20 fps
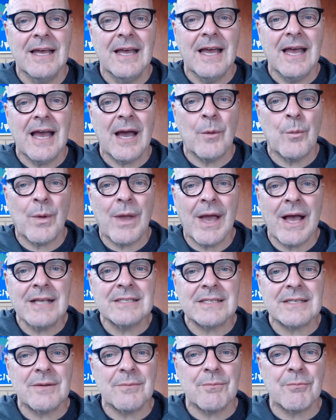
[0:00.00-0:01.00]
And we
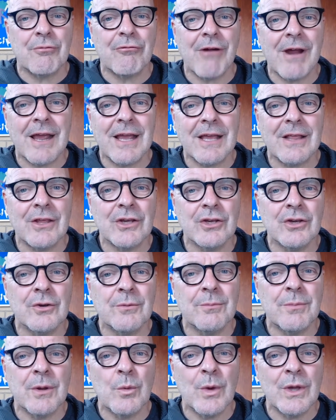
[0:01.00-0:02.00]
ask and pray that you
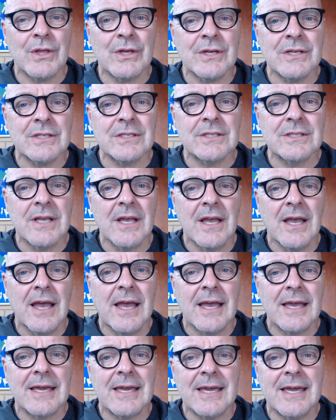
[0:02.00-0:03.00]
be with us,
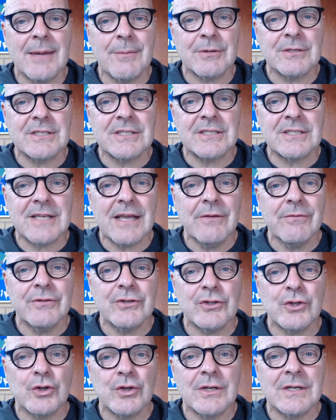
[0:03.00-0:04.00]
keep us safe
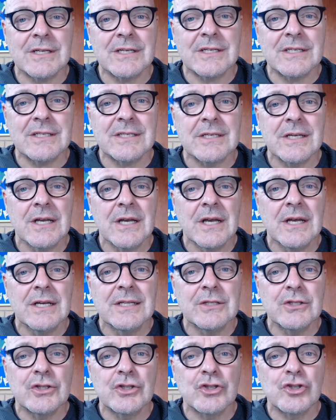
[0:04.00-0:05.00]
during these
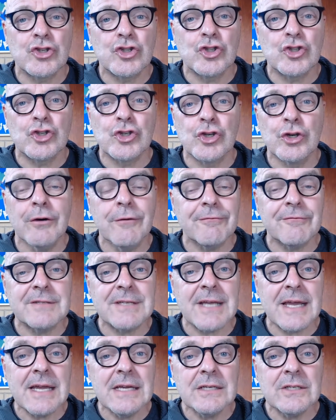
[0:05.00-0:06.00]
tough
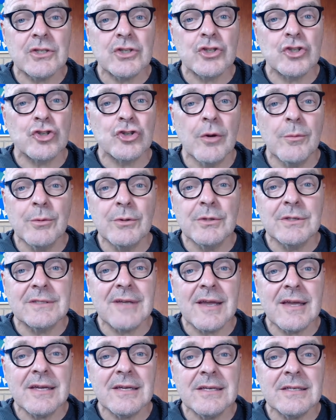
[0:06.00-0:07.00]
days, troubled
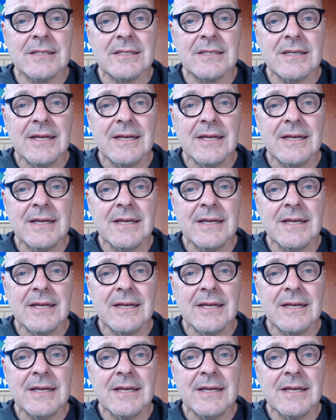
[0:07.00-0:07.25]
days,